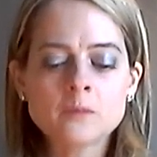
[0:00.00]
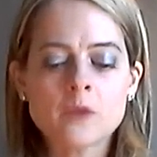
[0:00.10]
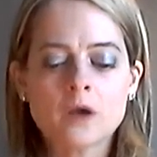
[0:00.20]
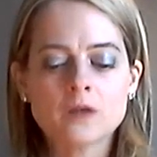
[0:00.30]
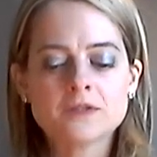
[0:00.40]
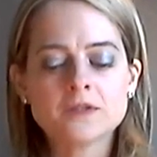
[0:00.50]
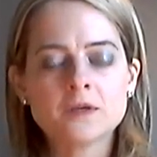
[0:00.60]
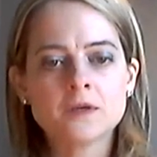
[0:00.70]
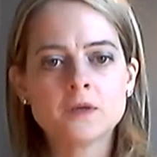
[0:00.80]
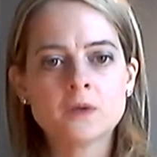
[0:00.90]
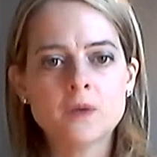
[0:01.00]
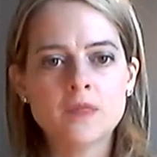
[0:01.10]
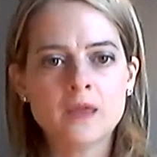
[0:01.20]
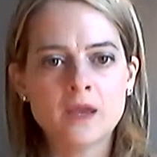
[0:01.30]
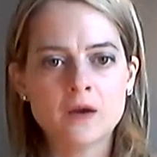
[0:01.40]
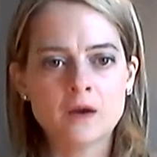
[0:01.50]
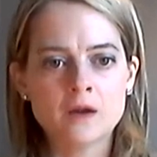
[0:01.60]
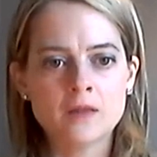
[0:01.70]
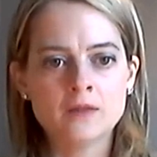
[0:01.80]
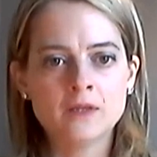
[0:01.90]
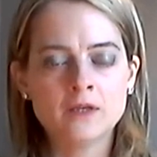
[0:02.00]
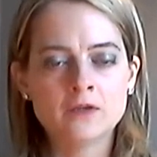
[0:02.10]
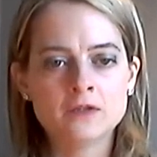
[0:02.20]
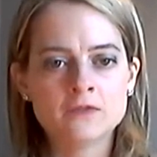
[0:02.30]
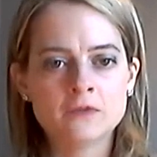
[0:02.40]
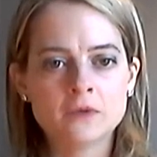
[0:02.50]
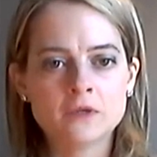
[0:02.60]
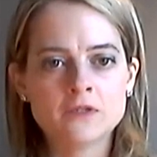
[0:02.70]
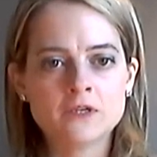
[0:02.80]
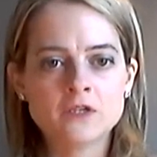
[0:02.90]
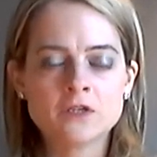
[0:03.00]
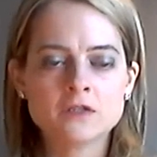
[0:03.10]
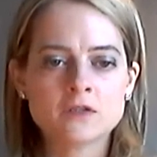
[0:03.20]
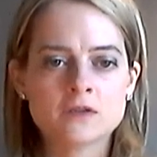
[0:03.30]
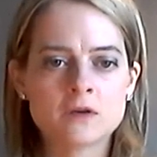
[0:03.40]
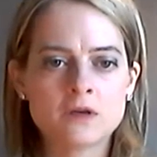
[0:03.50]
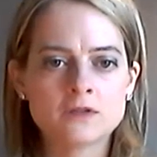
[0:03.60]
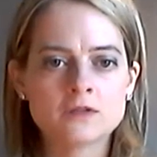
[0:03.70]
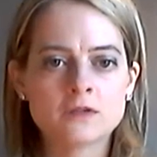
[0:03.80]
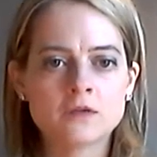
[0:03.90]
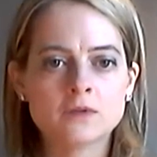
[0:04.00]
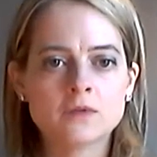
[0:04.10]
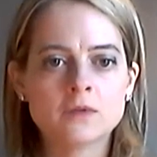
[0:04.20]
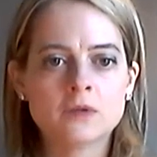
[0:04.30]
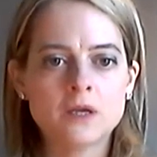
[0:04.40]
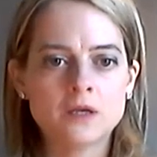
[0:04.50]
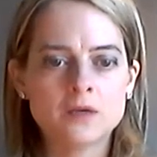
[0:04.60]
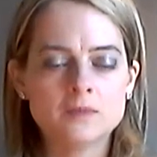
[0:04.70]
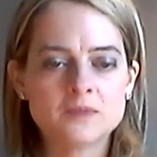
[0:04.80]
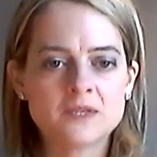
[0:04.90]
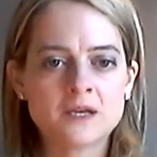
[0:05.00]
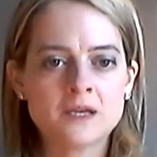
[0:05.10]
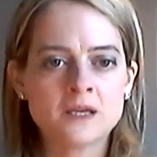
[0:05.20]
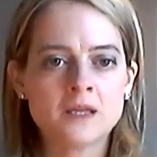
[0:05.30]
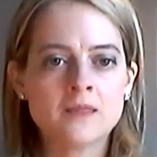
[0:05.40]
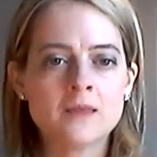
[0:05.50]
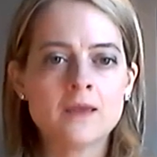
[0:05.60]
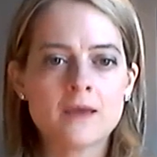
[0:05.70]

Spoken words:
Also, they are the leaders of an organization, so they're also setting the